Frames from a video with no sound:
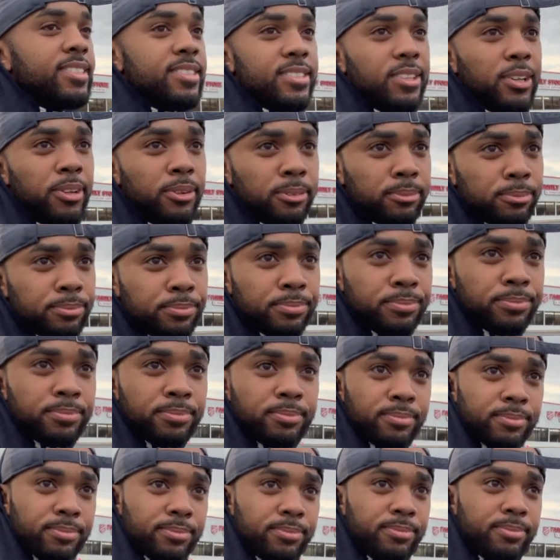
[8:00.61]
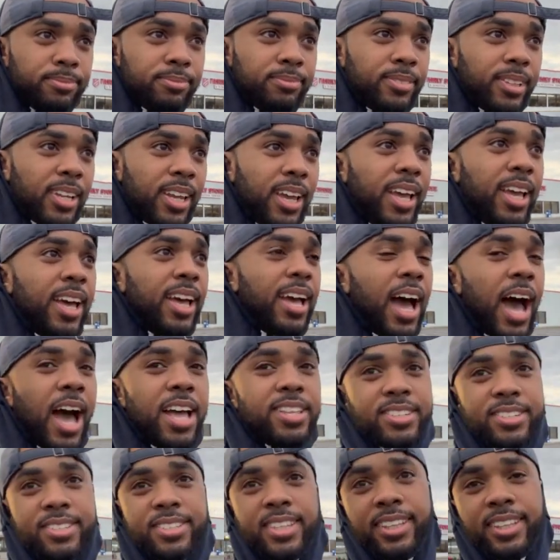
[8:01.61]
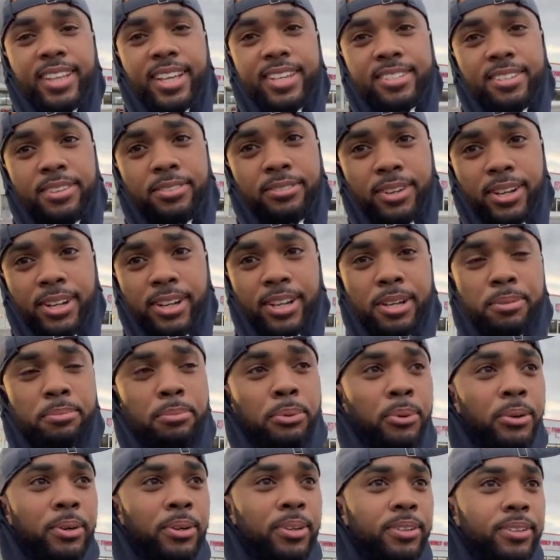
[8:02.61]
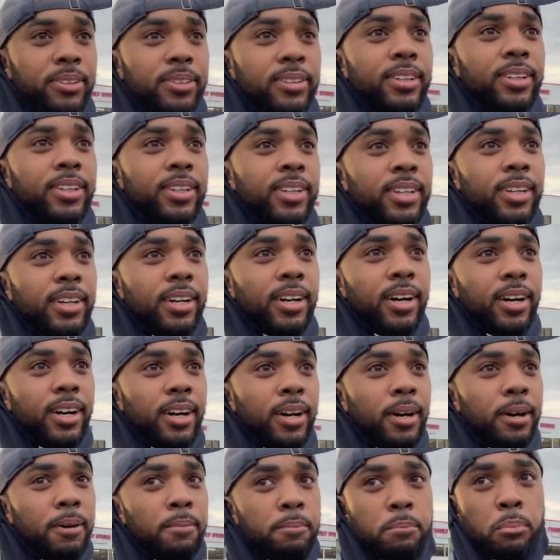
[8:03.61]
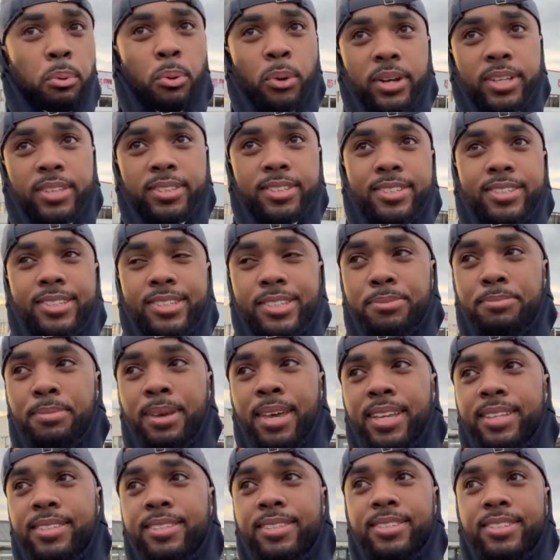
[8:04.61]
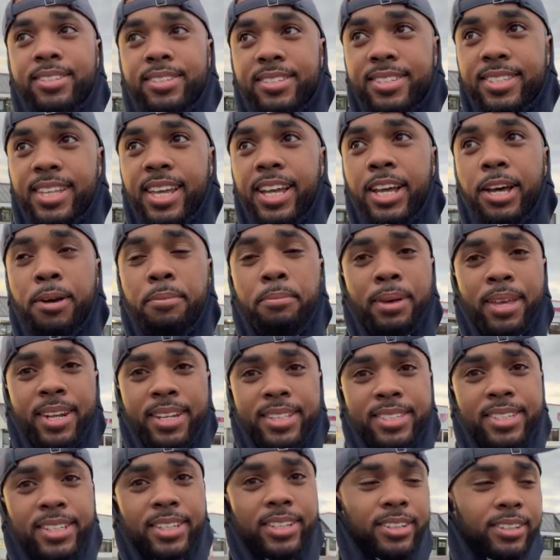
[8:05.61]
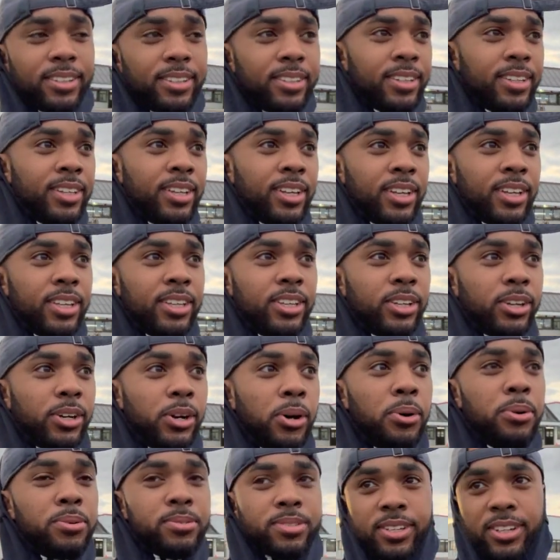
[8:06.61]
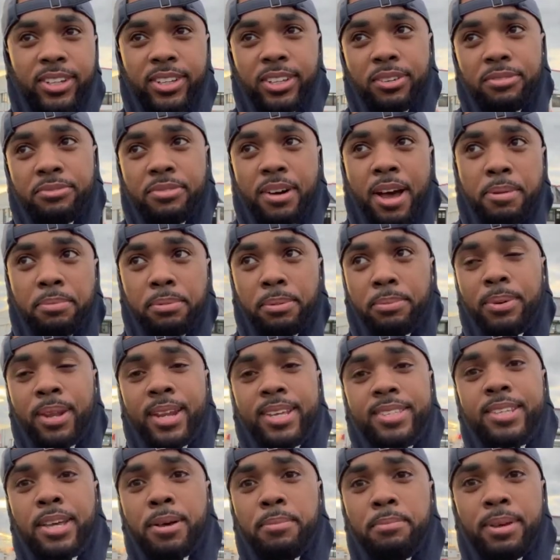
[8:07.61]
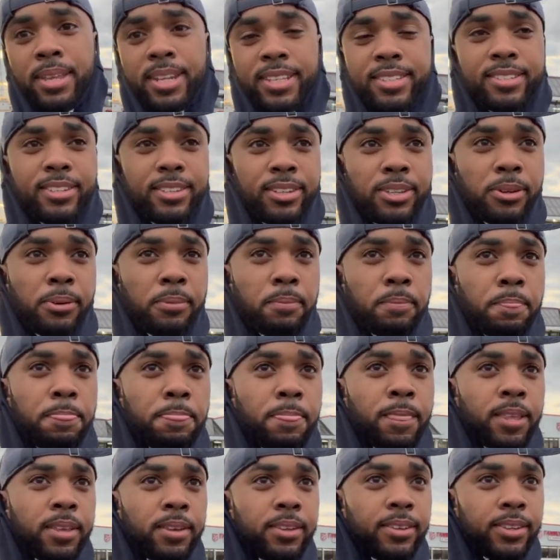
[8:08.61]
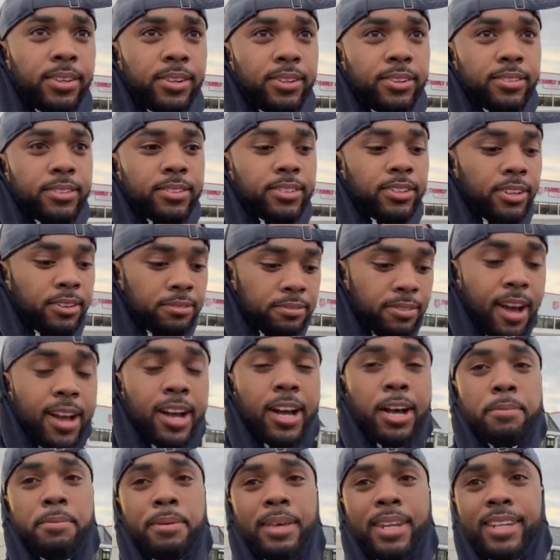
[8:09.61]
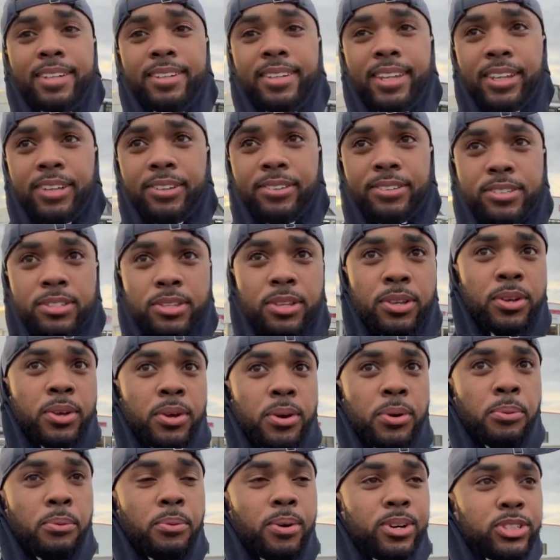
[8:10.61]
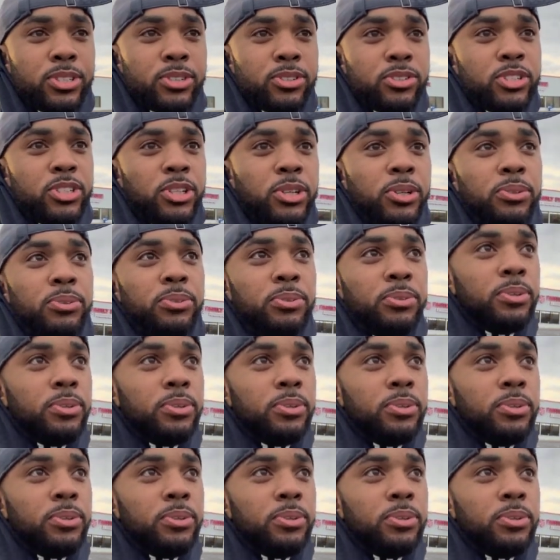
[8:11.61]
so I just think that's a very important point to just make, to just stay committed to your goals. And then you find people that's committed to you. You know, you're gonna find committed deals once you show